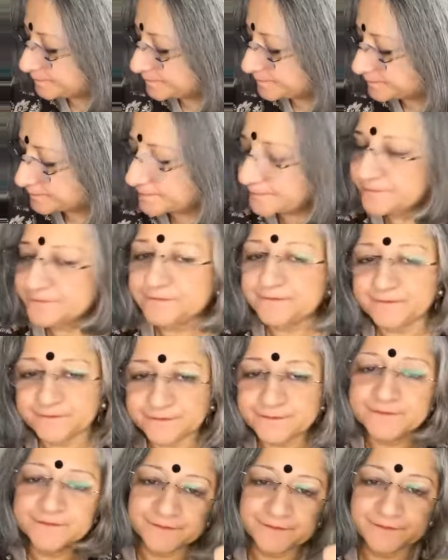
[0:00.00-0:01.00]

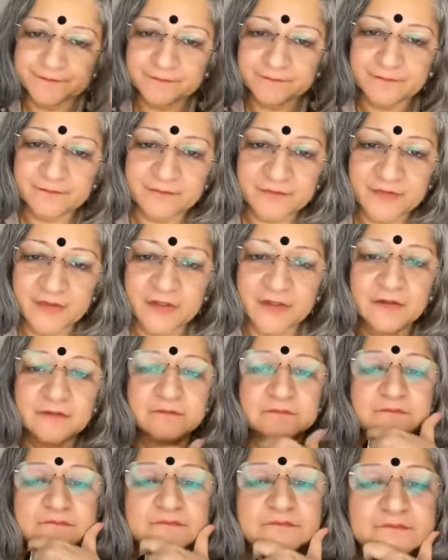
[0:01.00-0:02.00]

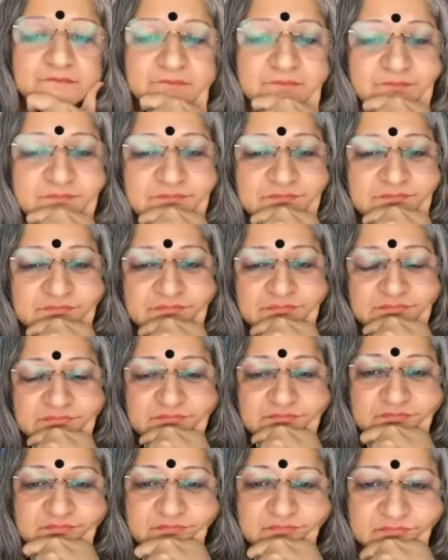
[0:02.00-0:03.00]

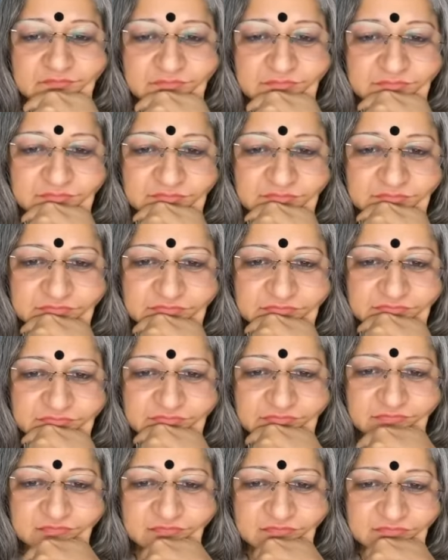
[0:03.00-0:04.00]

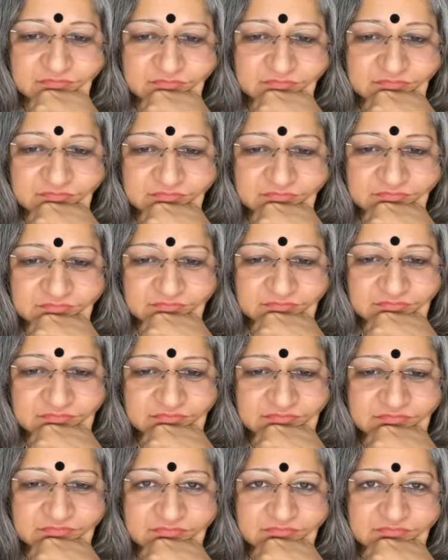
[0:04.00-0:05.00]

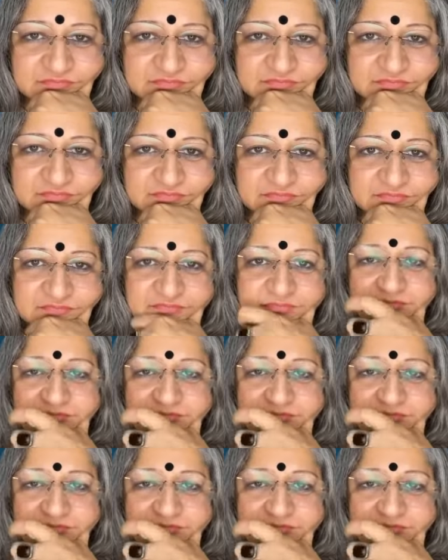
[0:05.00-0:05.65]
(not speaking)